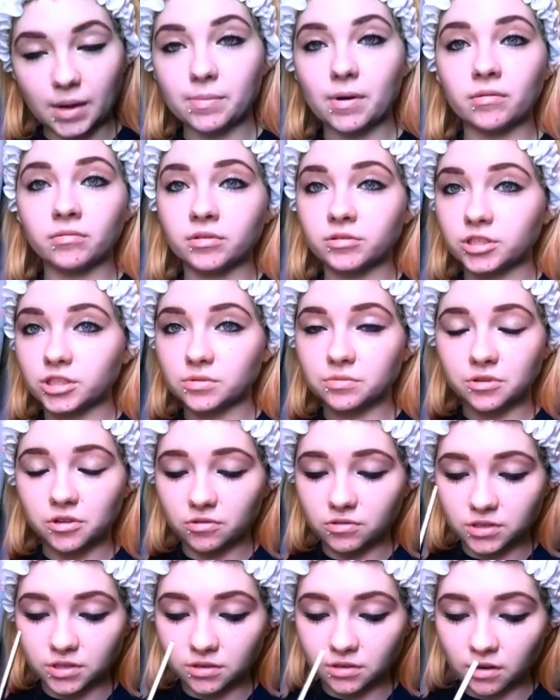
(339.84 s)
I probably just
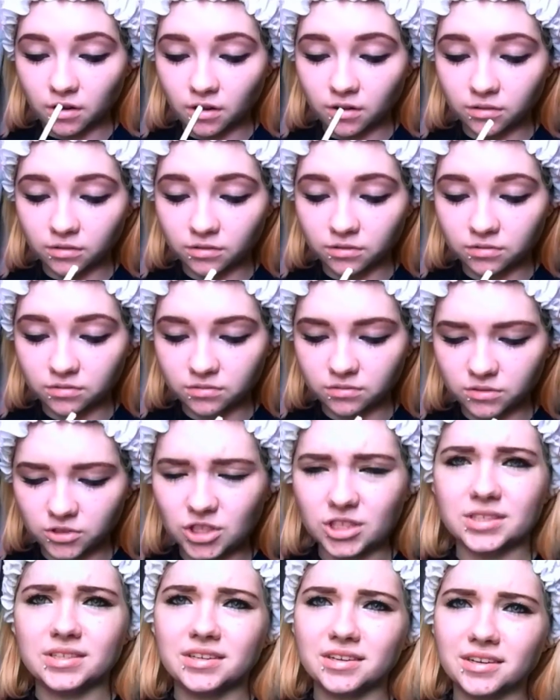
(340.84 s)
wouldn't use it at all.
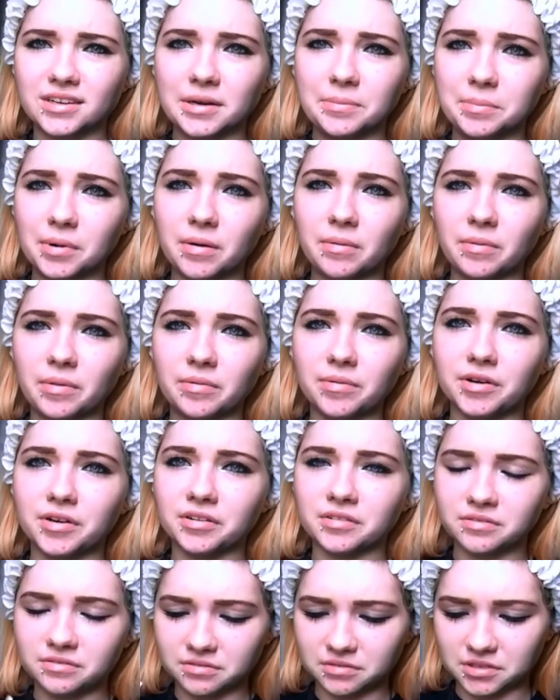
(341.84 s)
Just kidding, I probably
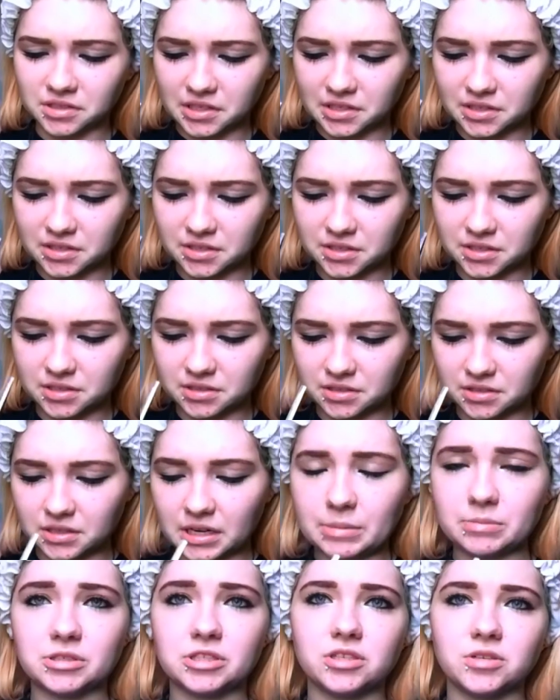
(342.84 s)
would. Because
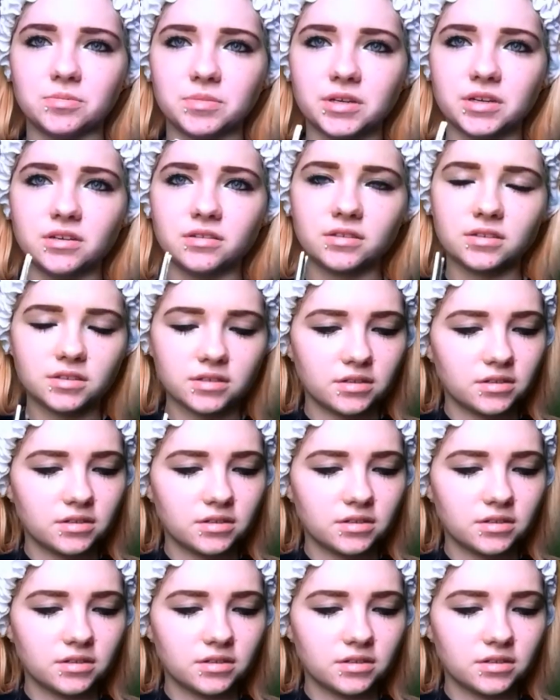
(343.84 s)
I'm stupid